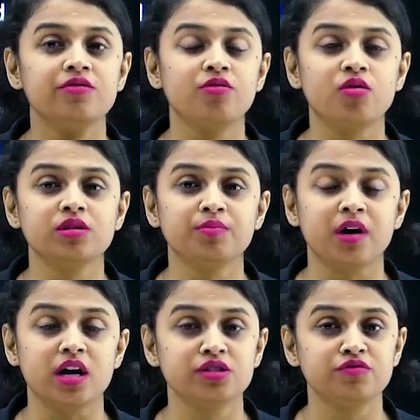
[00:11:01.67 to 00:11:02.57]
for the
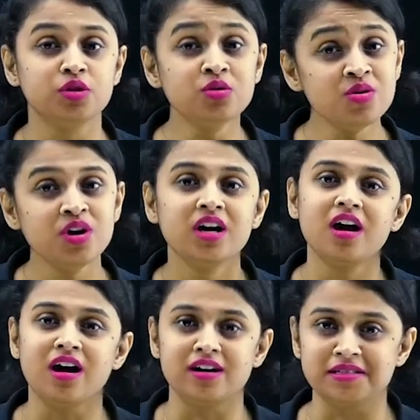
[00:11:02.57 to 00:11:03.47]
past few
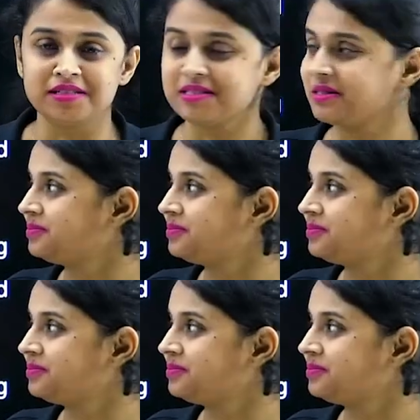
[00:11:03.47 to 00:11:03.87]
hours.